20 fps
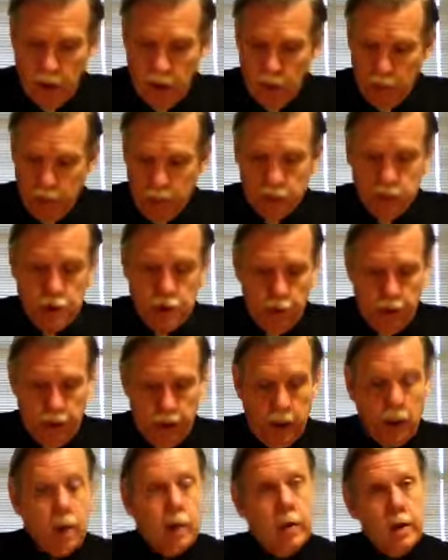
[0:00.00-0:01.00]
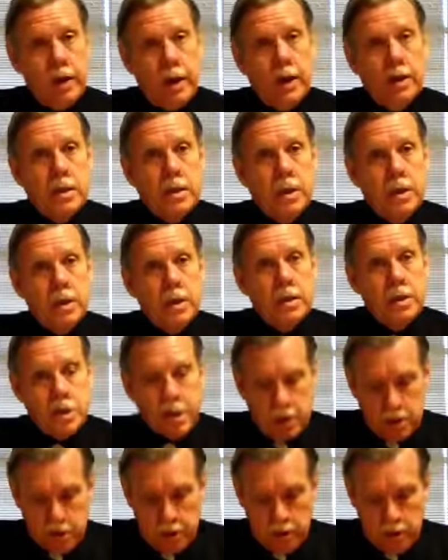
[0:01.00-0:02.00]
pursuing the
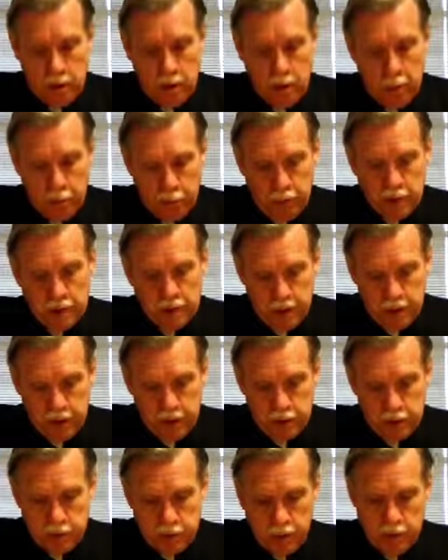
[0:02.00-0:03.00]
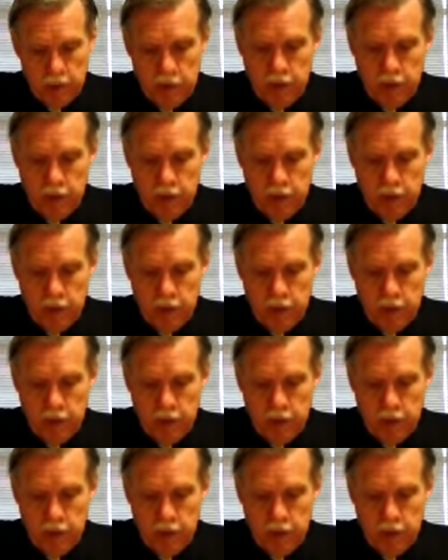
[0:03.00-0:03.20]
1960 presidential